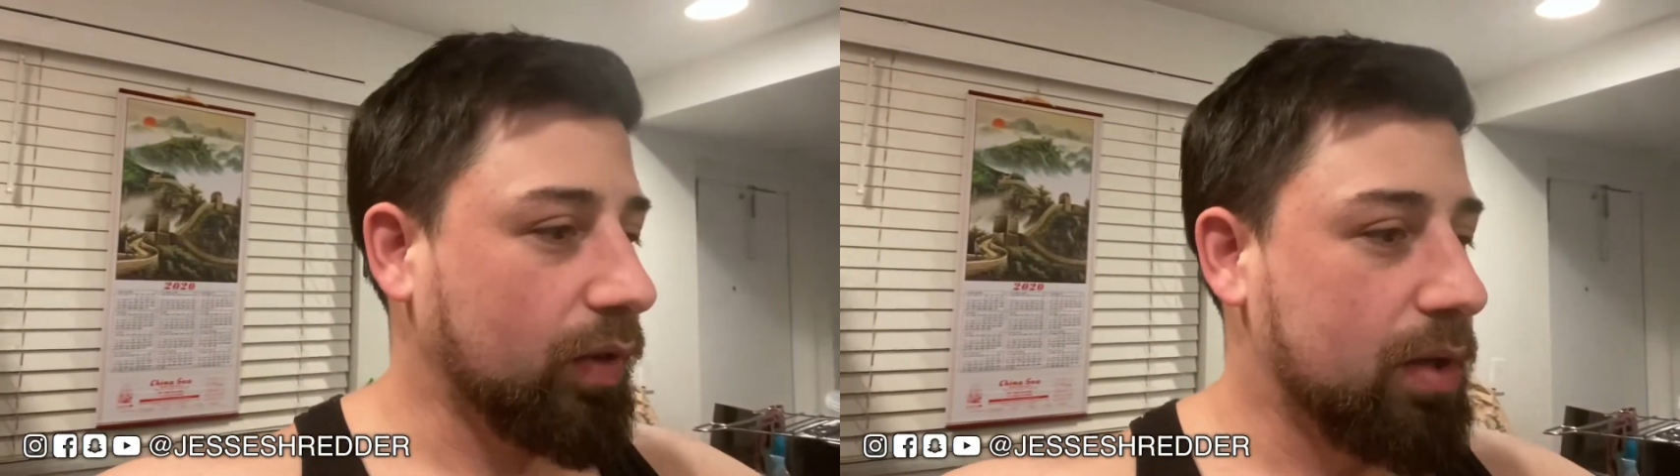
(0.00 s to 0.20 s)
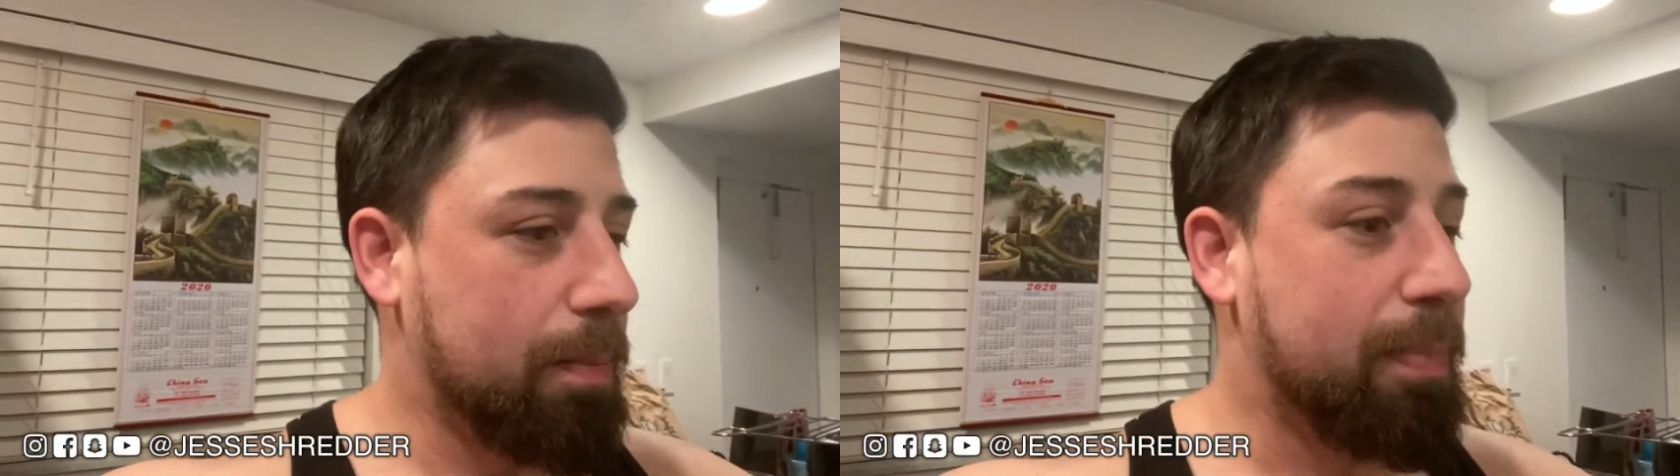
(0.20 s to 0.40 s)

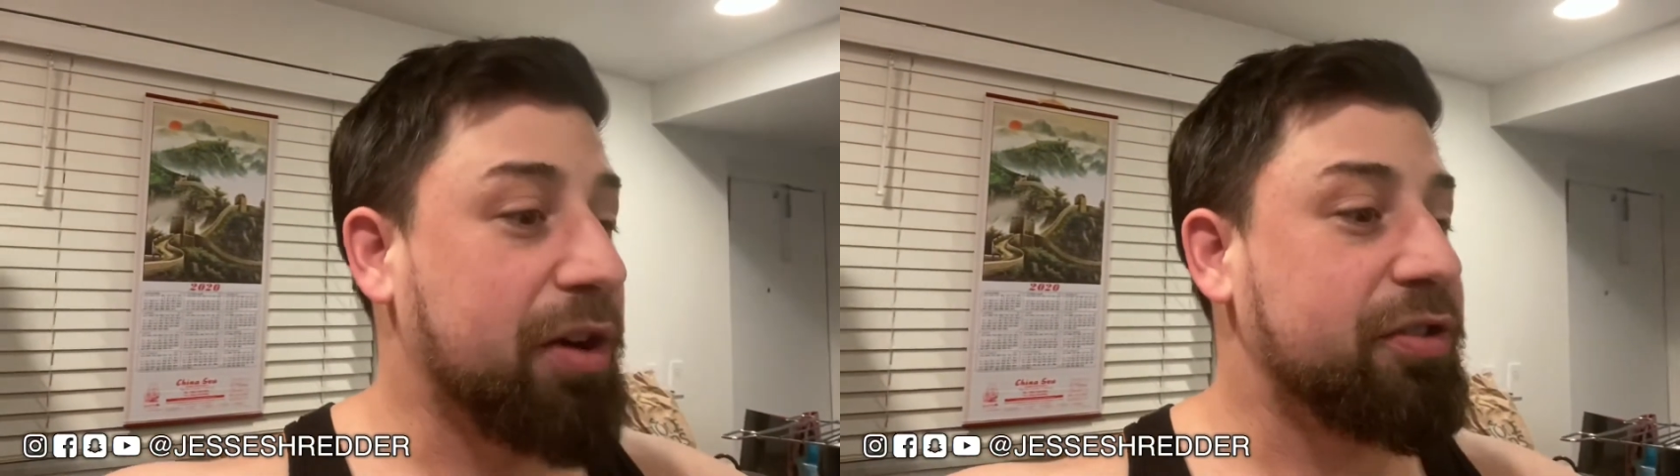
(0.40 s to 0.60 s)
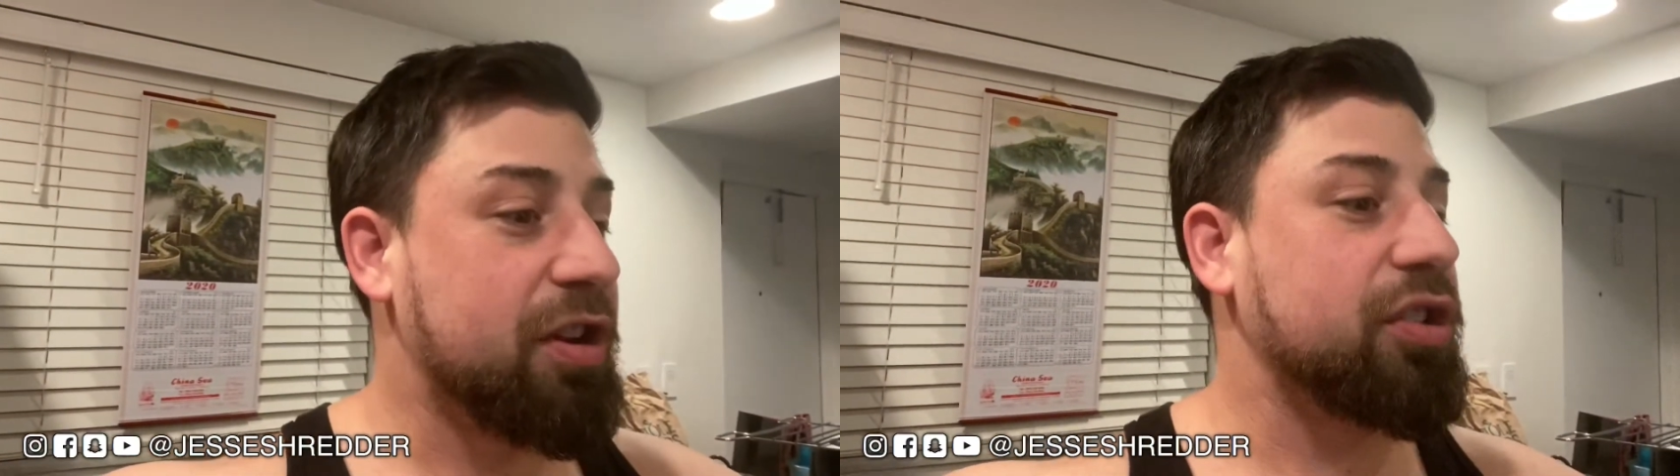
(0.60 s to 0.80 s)

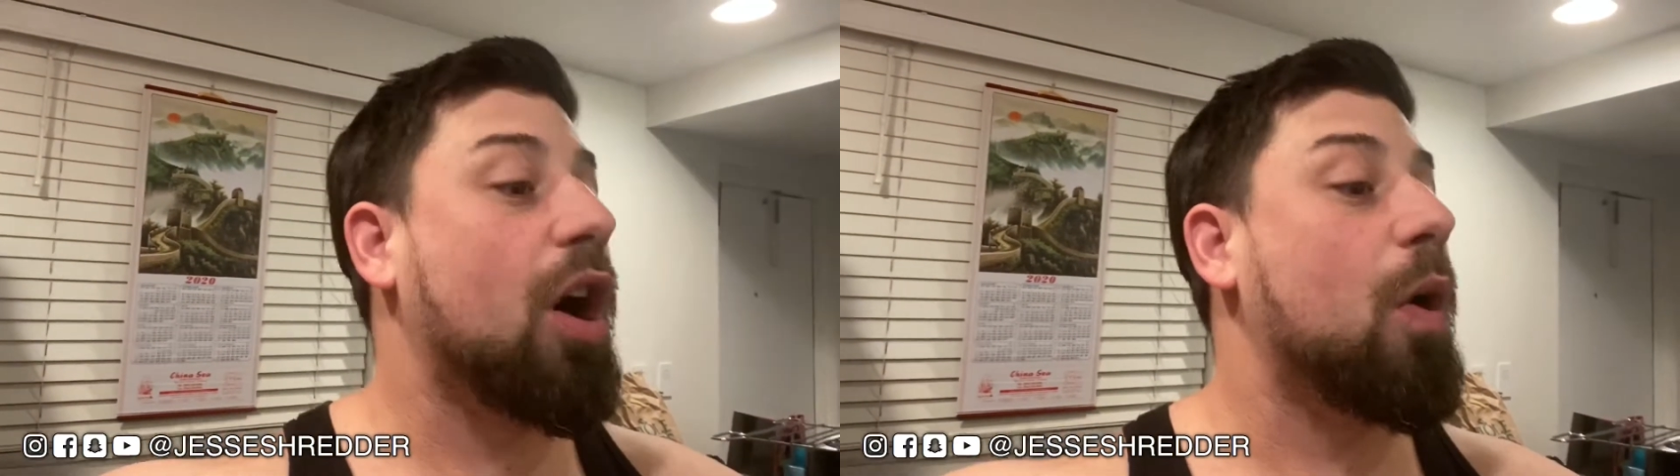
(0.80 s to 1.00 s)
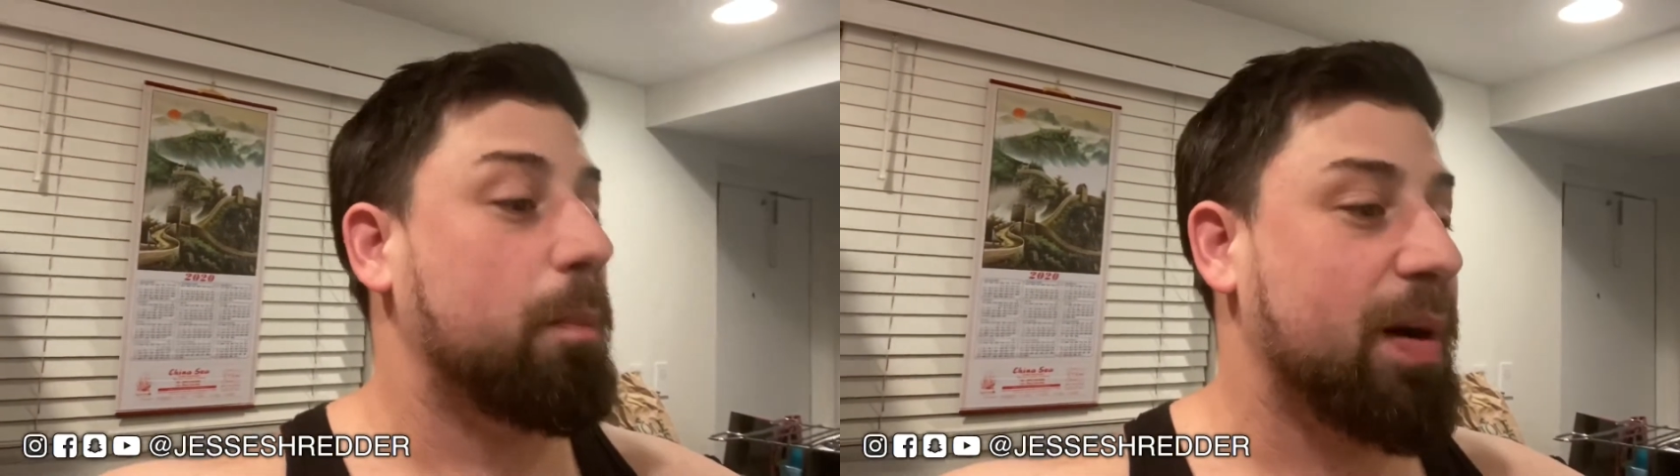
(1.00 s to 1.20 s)
butternut.
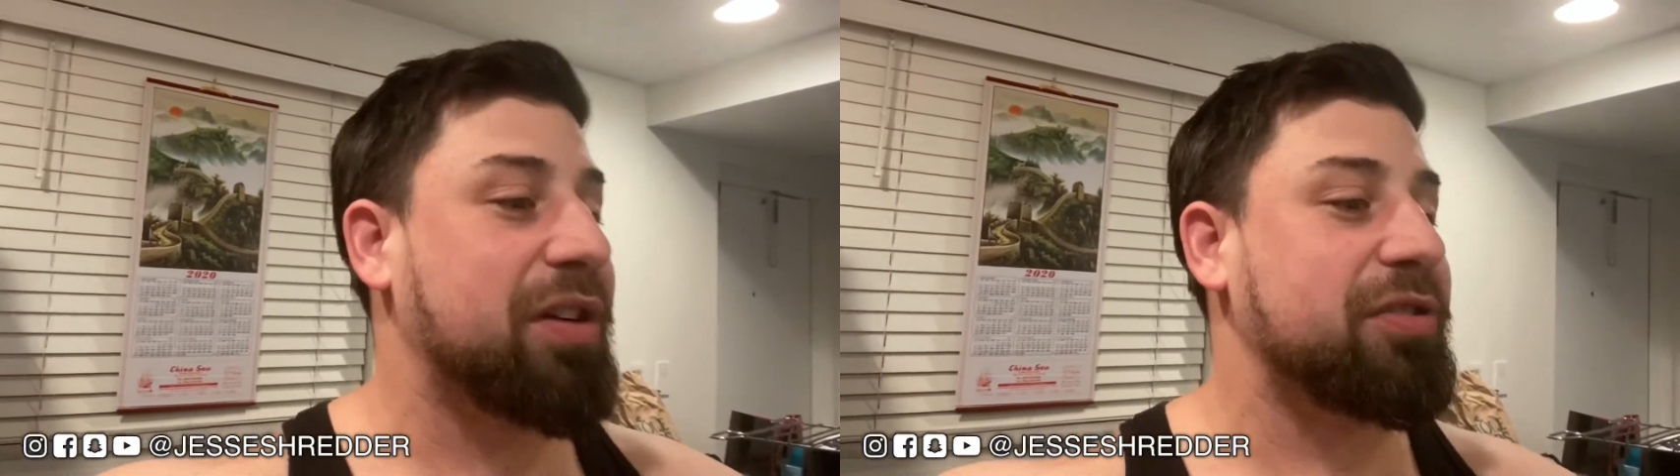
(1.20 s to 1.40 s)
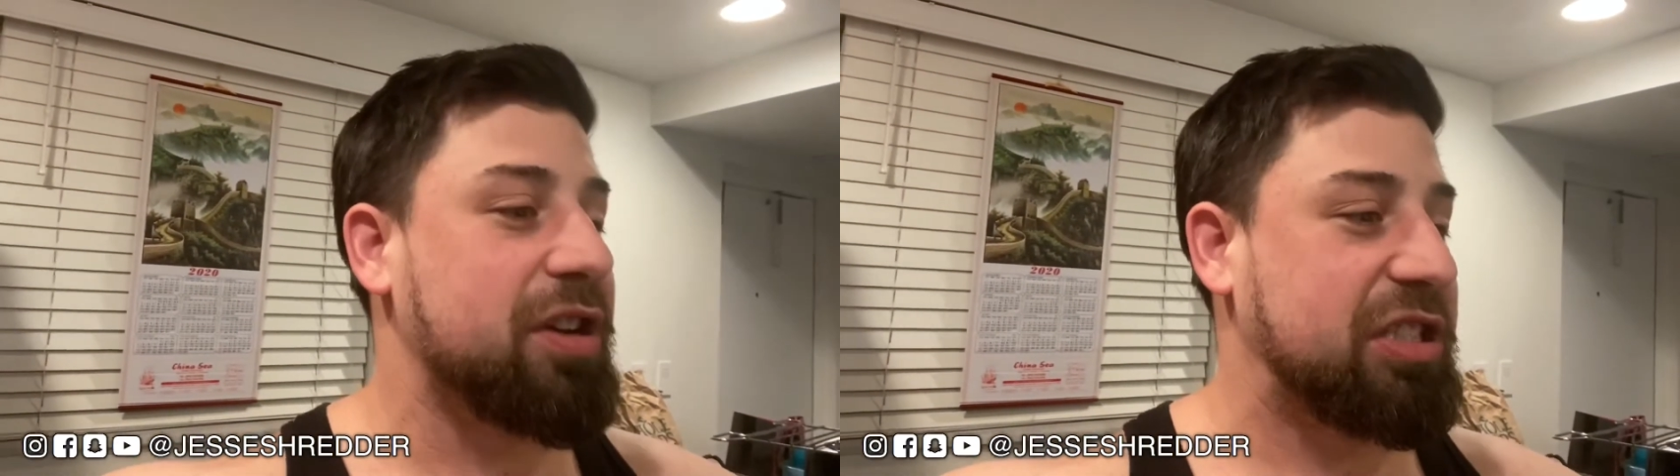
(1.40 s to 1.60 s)
Oh, butternut